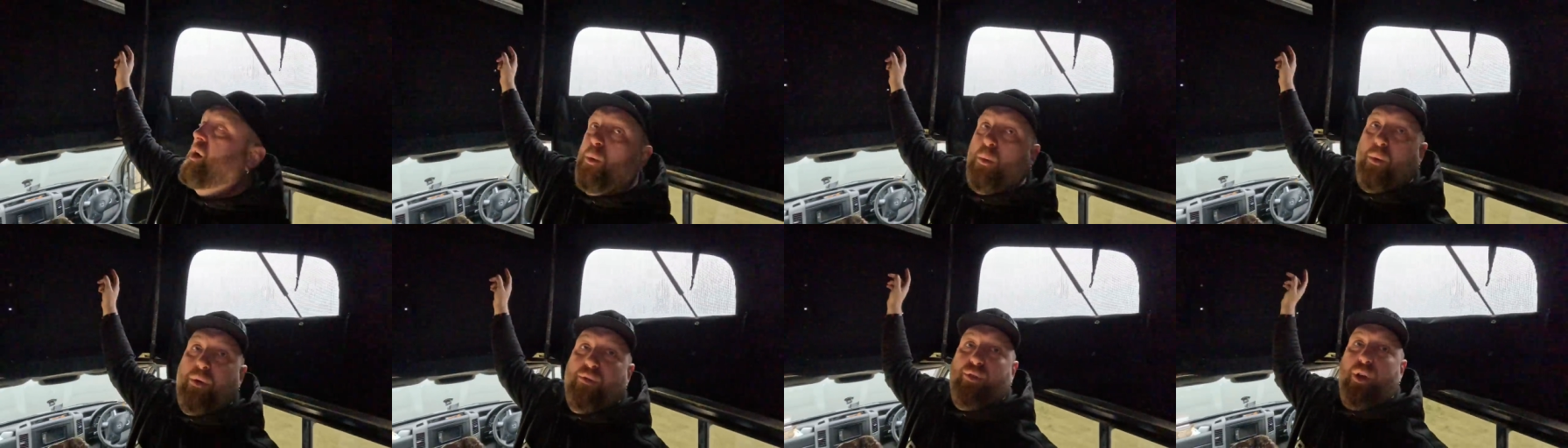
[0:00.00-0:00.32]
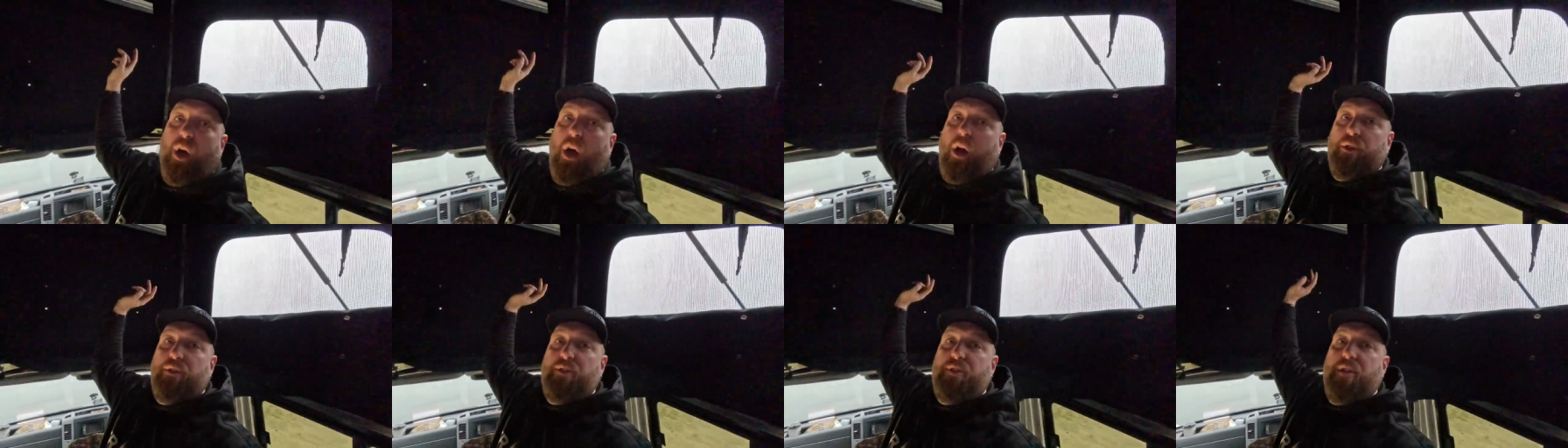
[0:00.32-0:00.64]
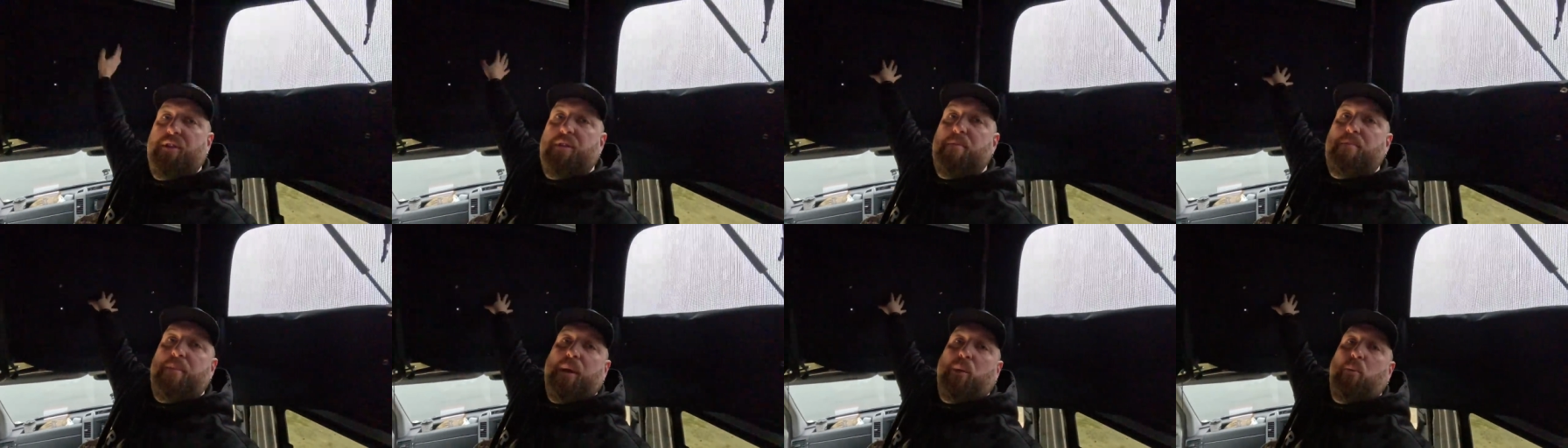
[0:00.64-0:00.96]
we've got
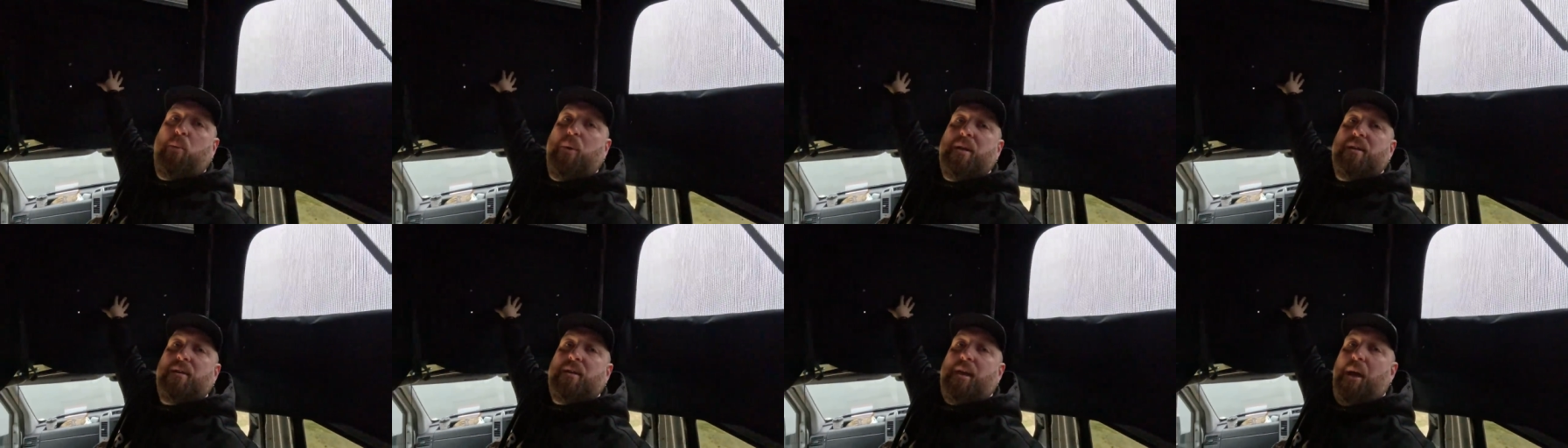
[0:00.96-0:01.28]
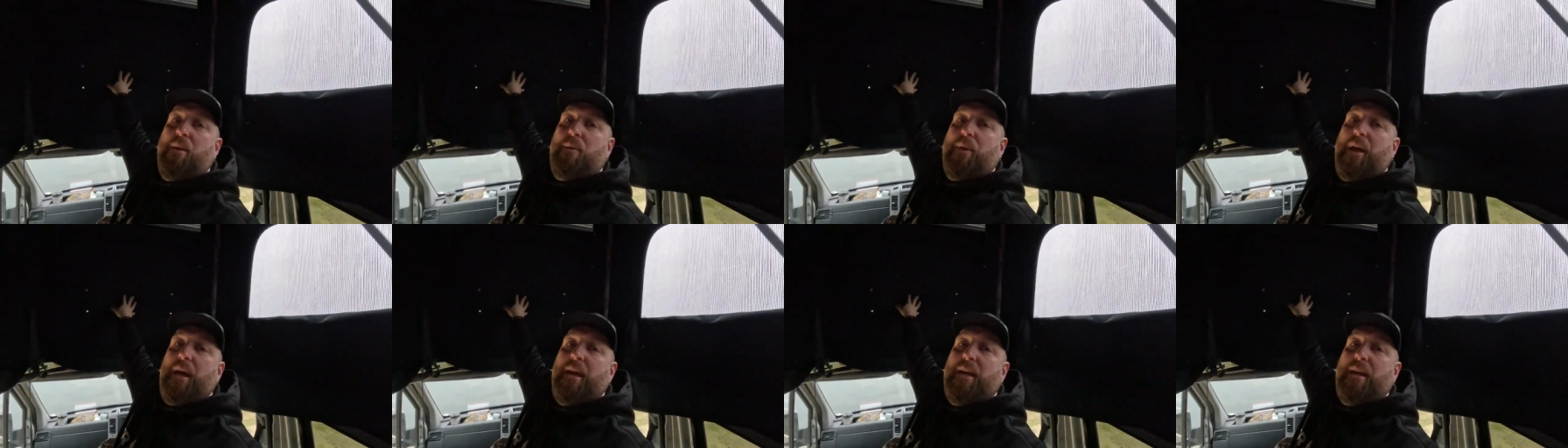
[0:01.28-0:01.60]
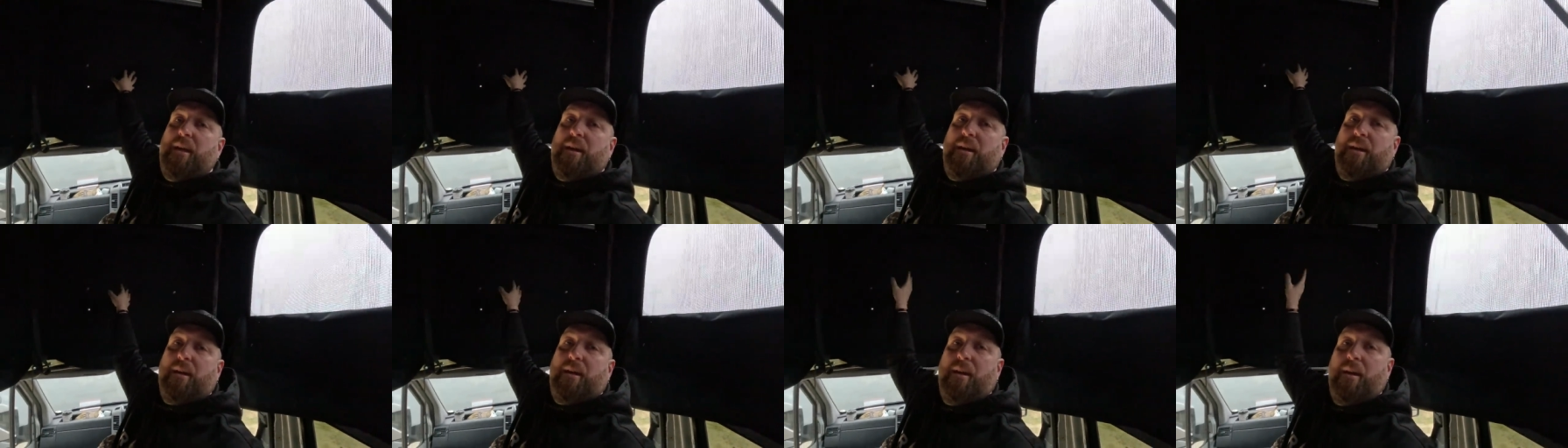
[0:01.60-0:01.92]
another big window
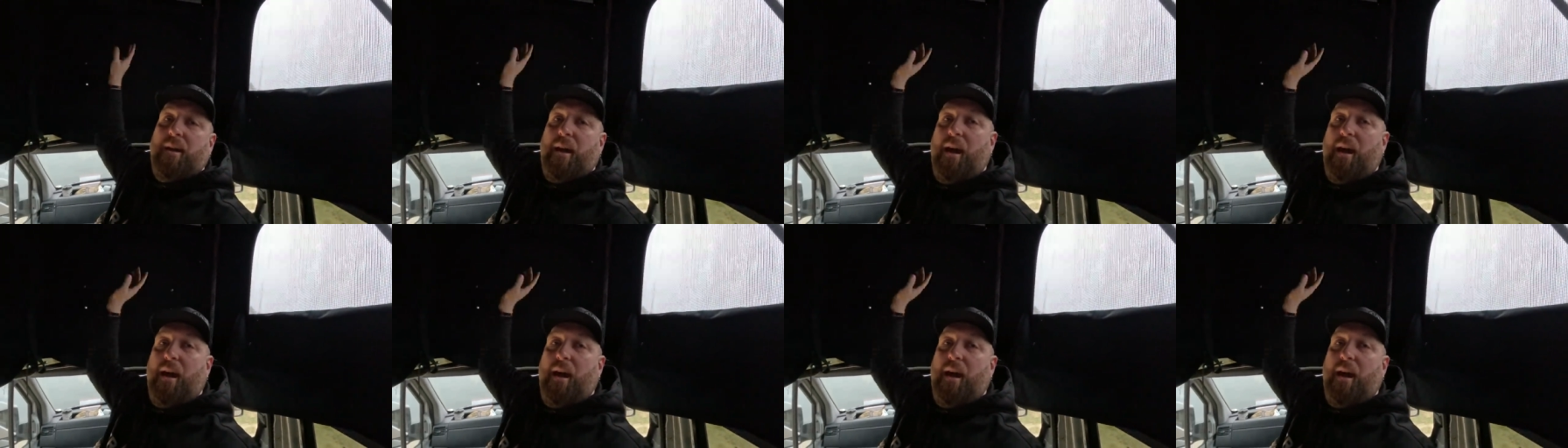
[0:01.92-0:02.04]
here,